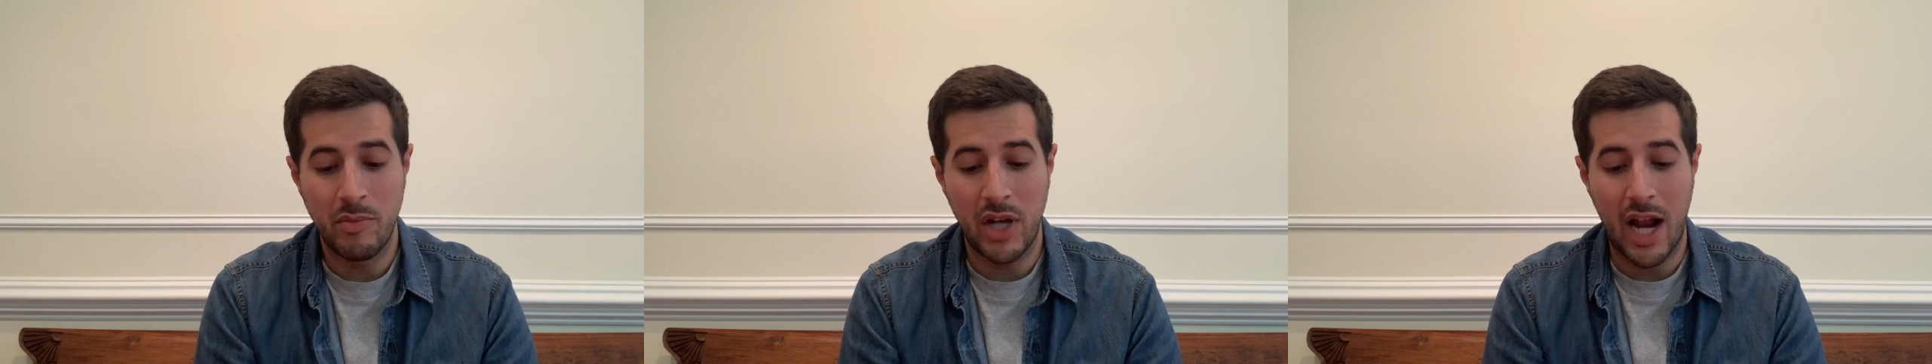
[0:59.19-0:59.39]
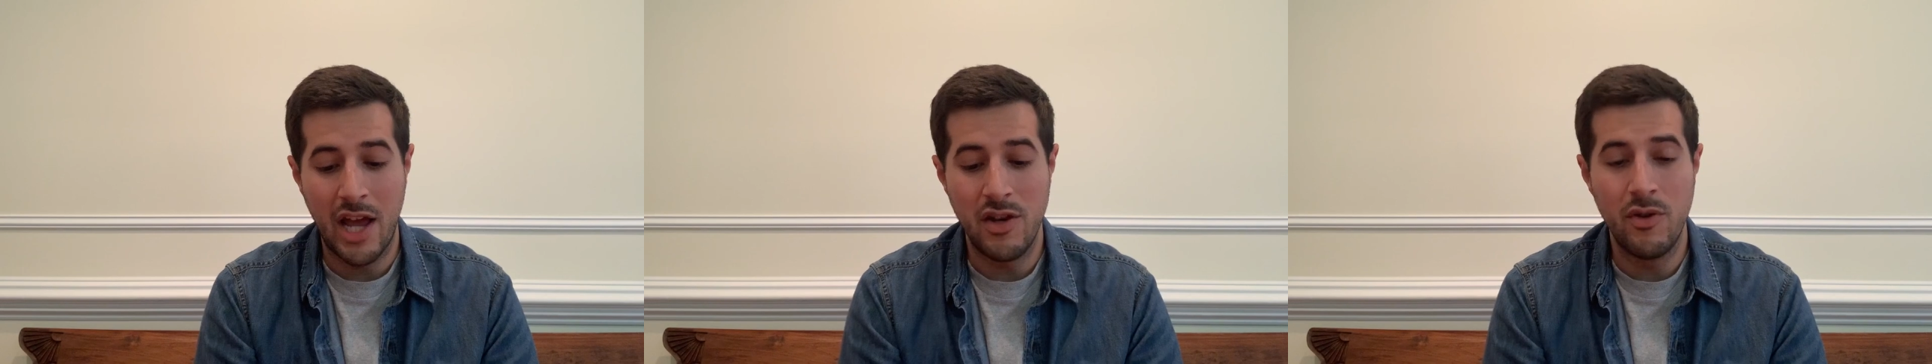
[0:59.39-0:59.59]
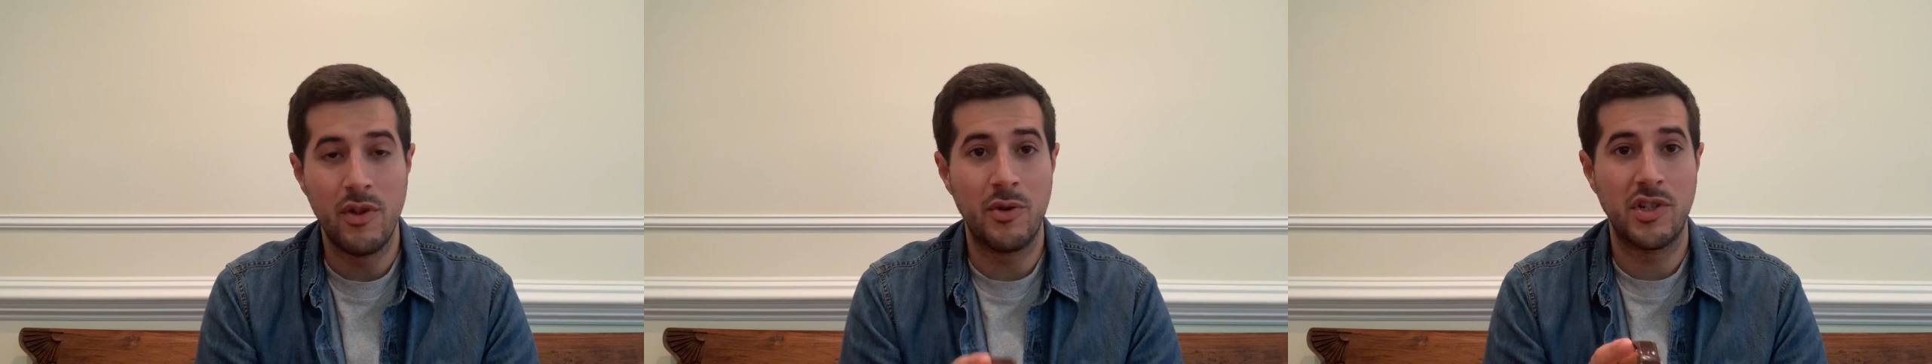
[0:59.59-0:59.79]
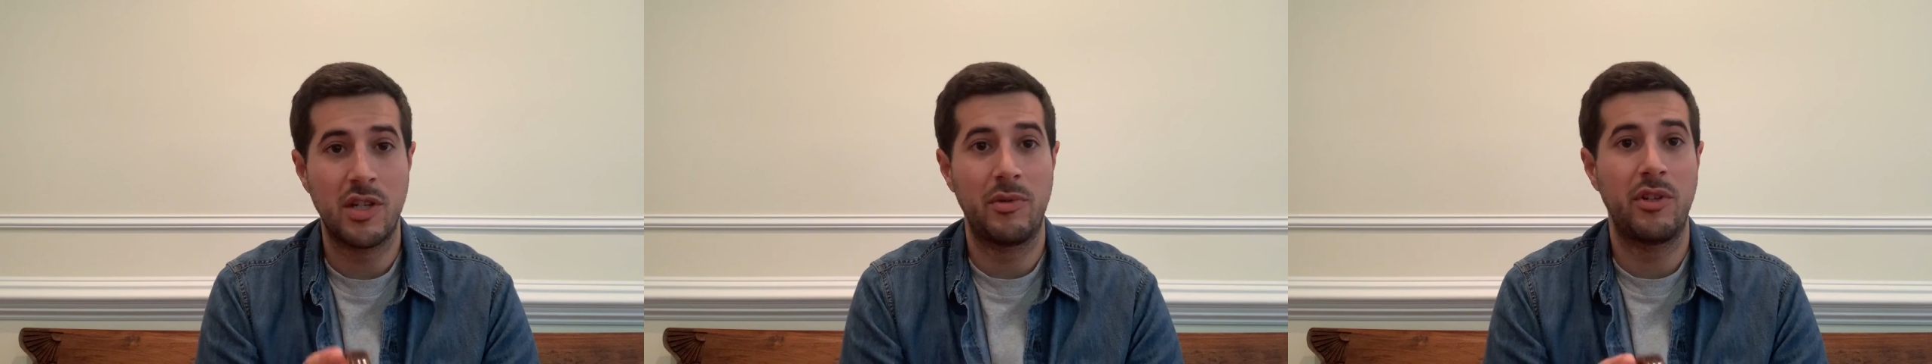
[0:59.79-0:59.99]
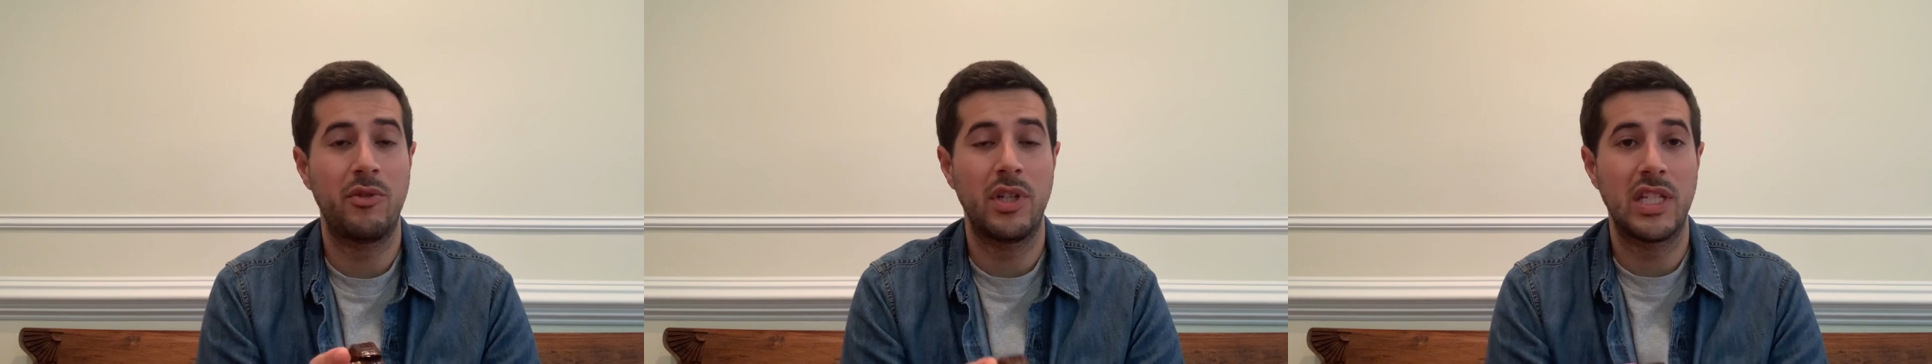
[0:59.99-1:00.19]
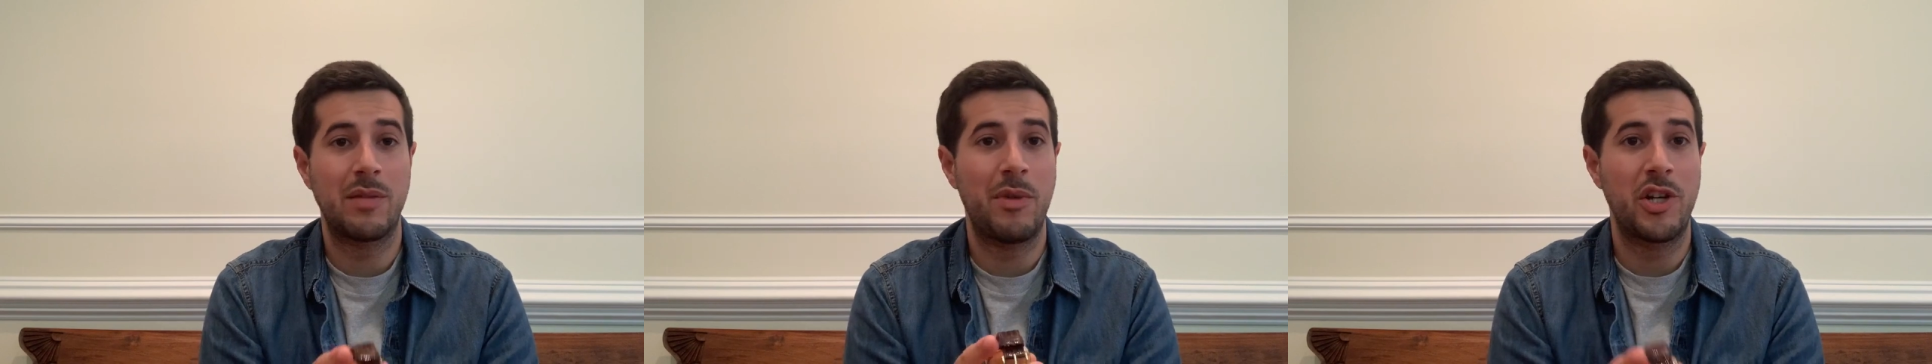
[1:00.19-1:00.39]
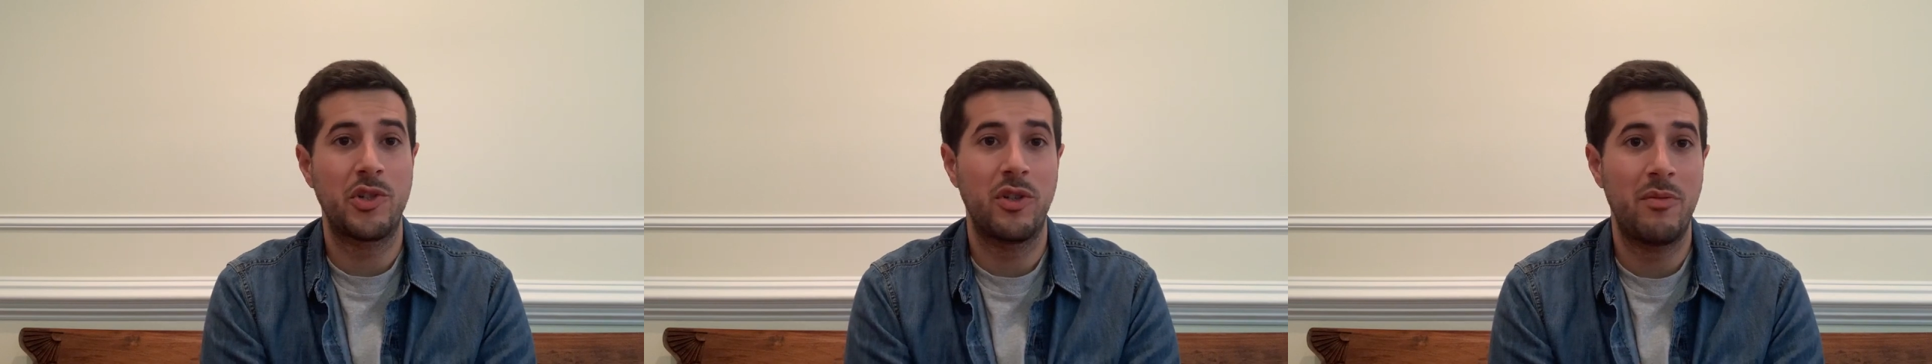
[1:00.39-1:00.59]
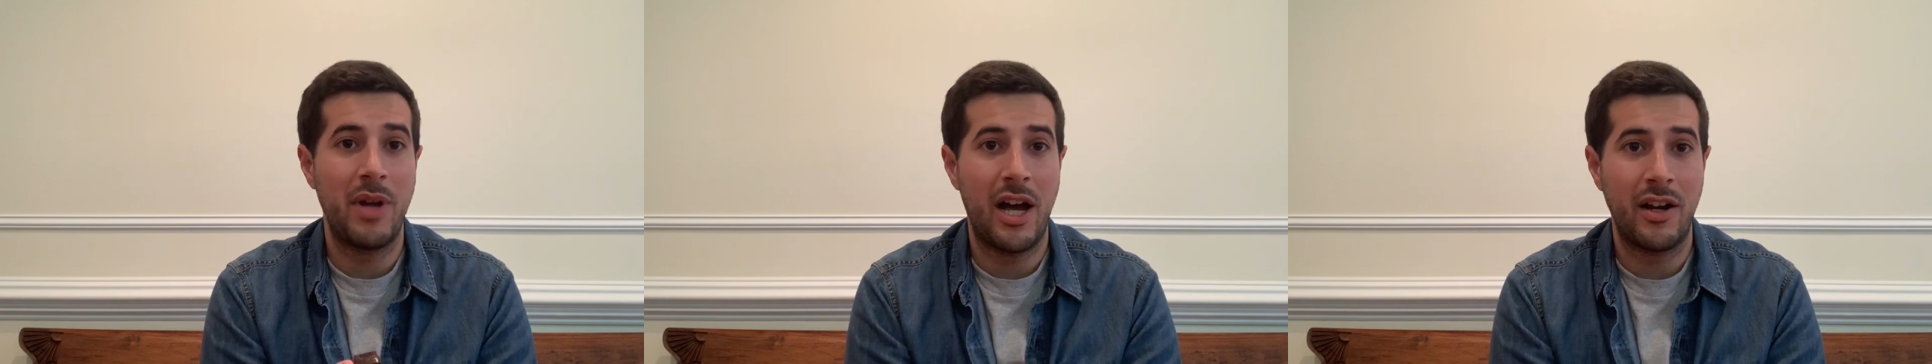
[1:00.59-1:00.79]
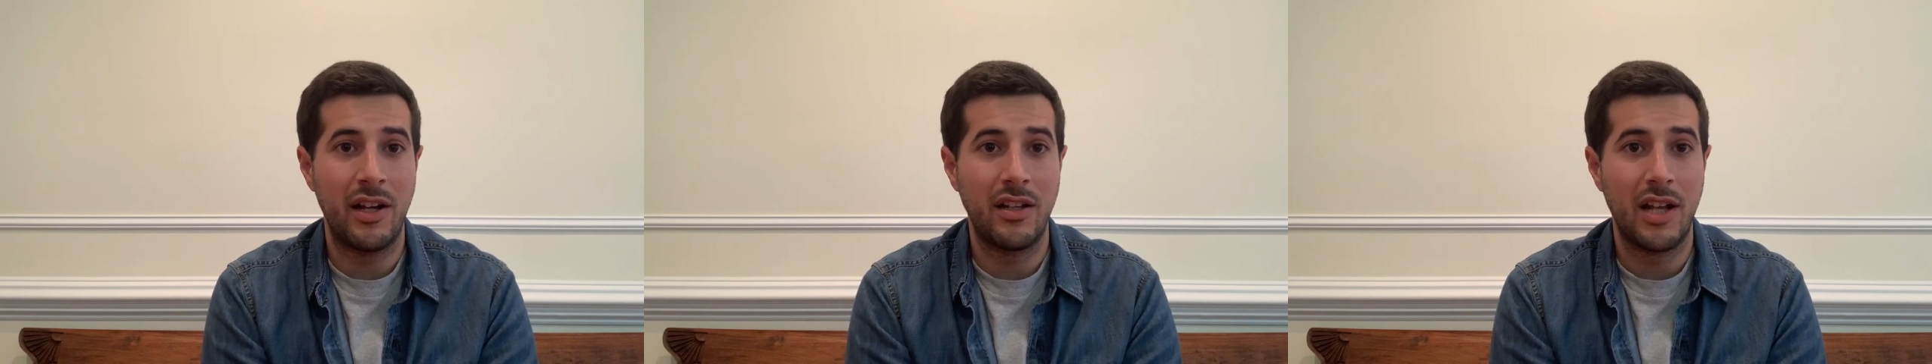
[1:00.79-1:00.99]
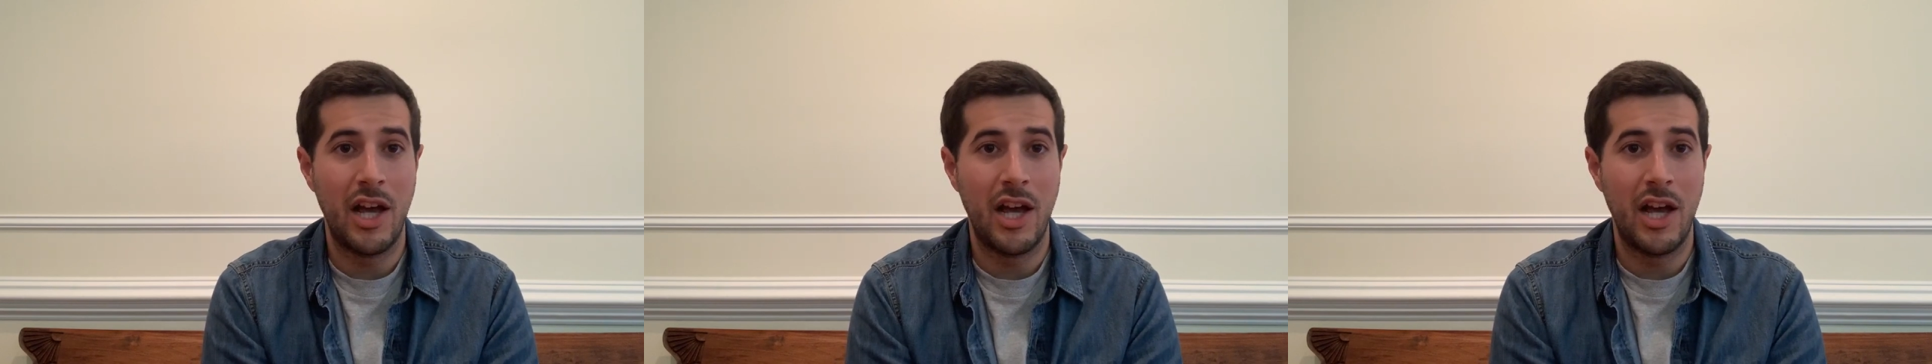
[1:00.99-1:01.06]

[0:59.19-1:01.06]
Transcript: but I knew there was something really special about it.